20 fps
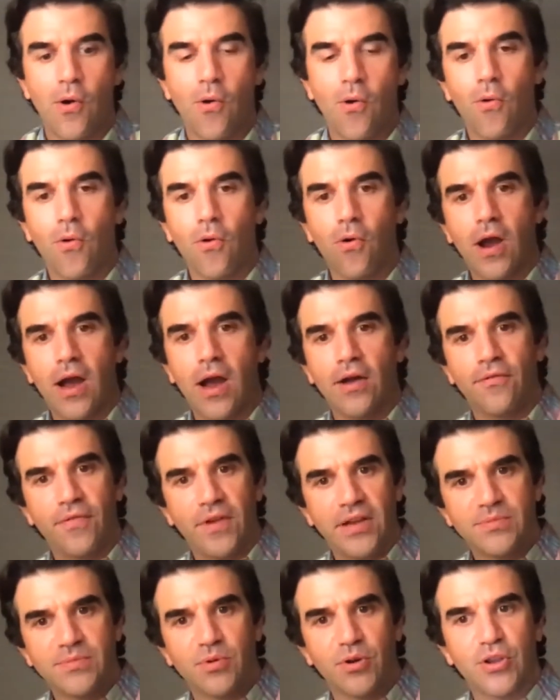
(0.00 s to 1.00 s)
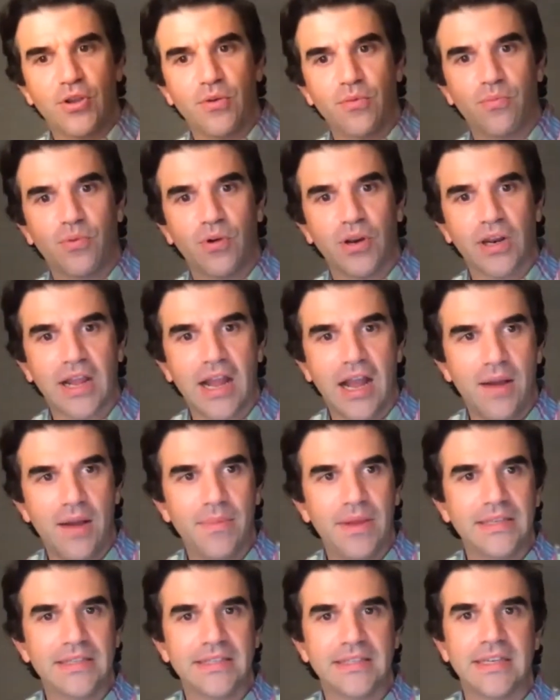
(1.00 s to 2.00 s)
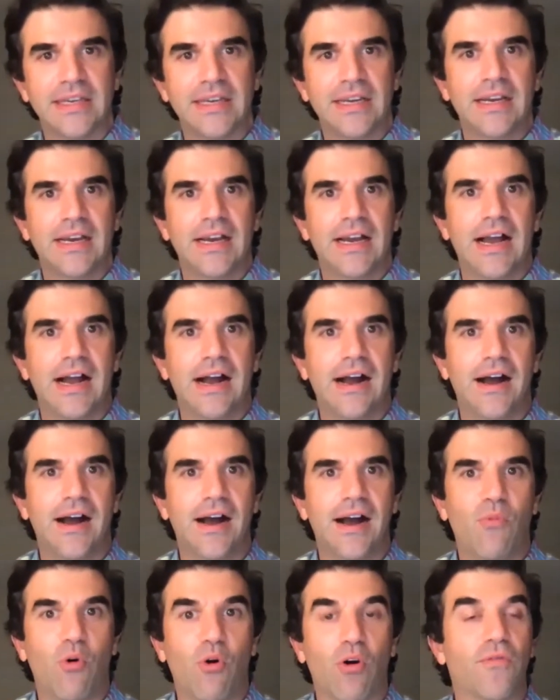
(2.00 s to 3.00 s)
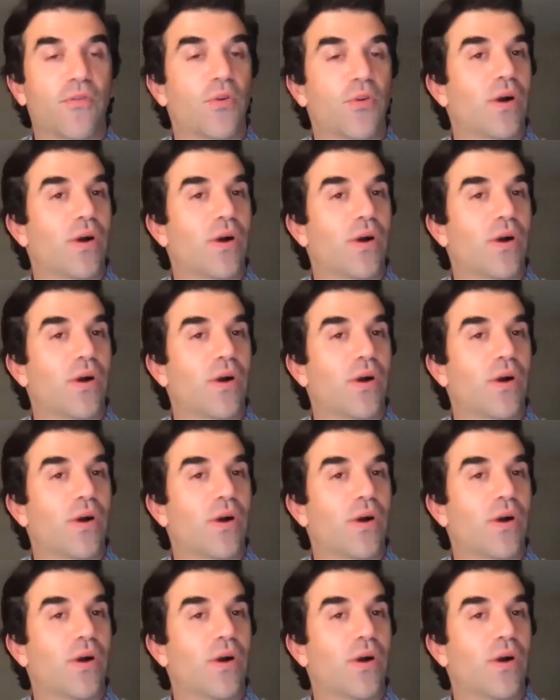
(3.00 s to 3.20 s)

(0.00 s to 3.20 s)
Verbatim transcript: or on Facebook, you can put a comment. Um, or if you're